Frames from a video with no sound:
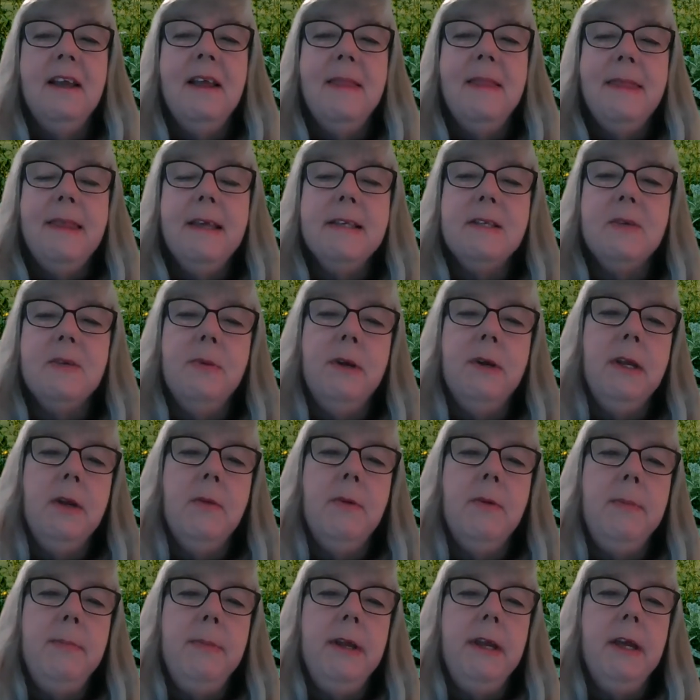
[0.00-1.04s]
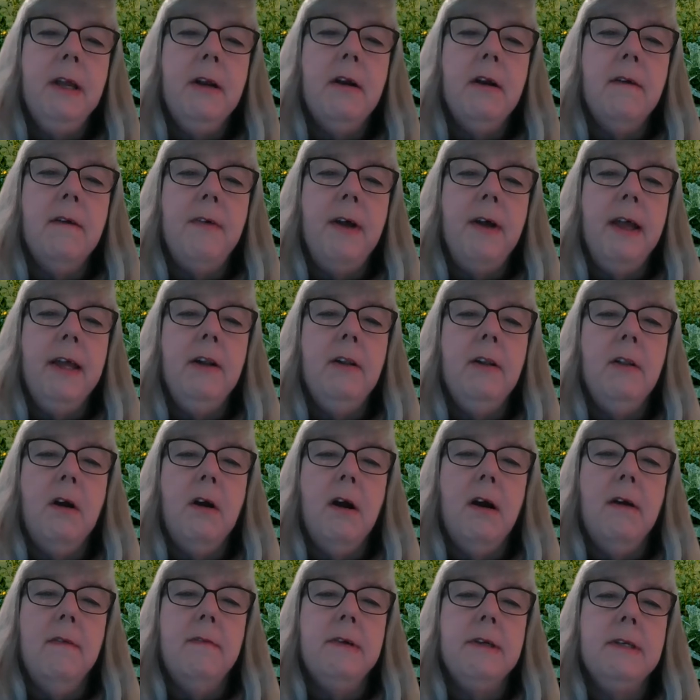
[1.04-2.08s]
This week, we begin our final
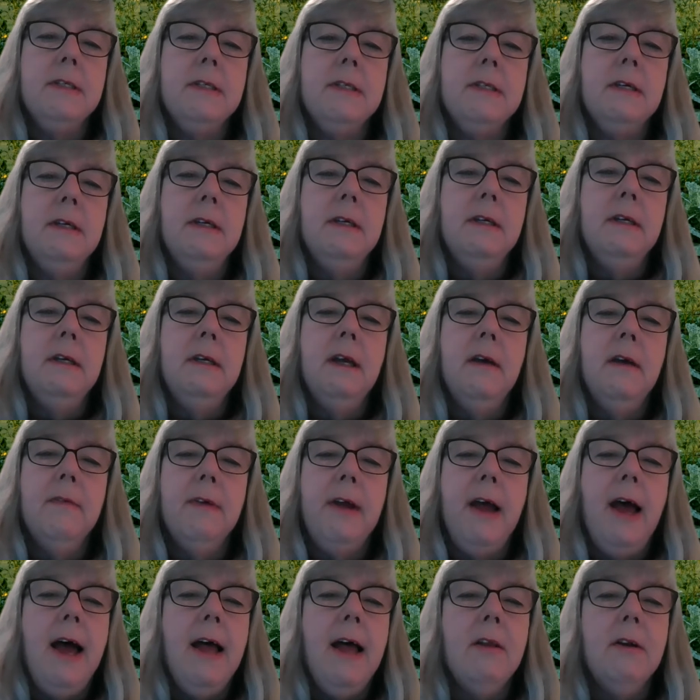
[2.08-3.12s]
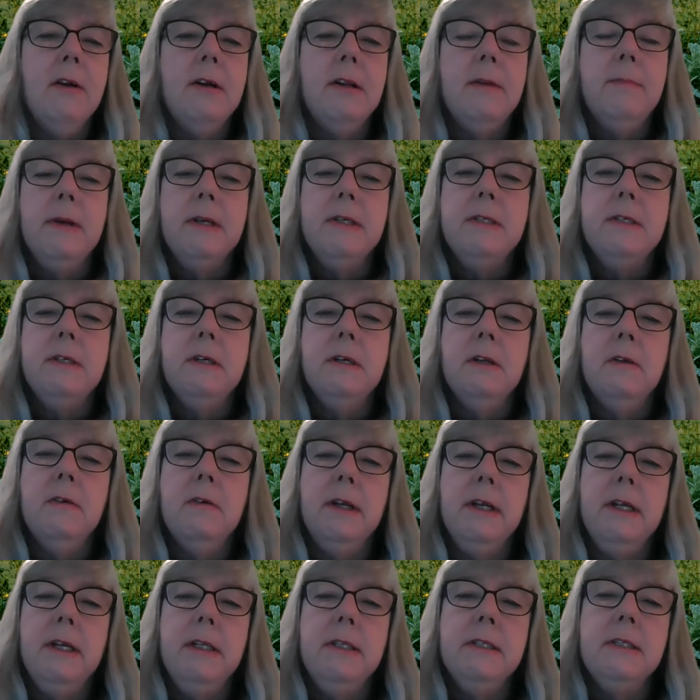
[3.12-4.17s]
harvest of collard and mustard
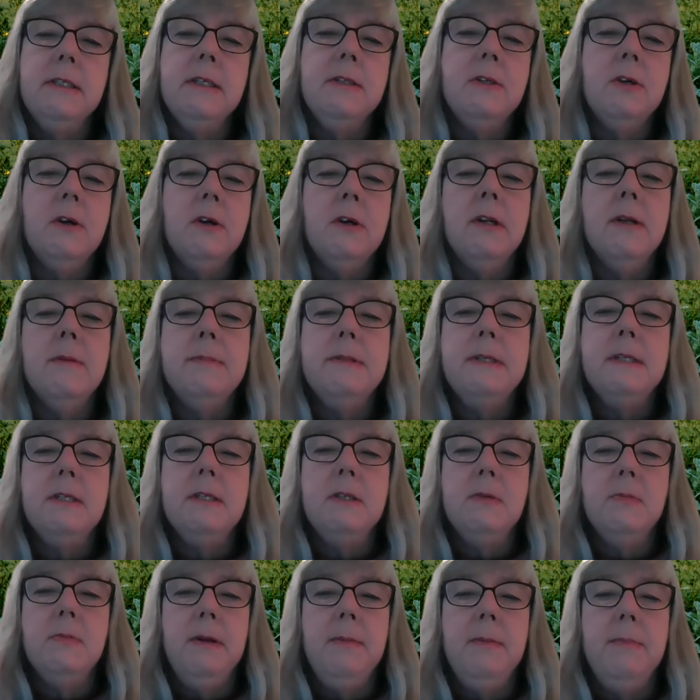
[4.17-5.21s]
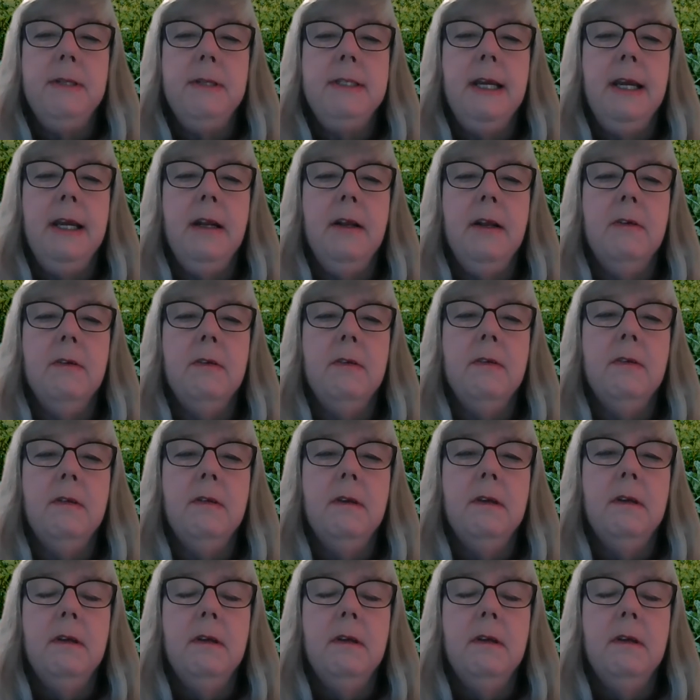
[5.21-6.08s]
greens, turnips, and sweet potatoes.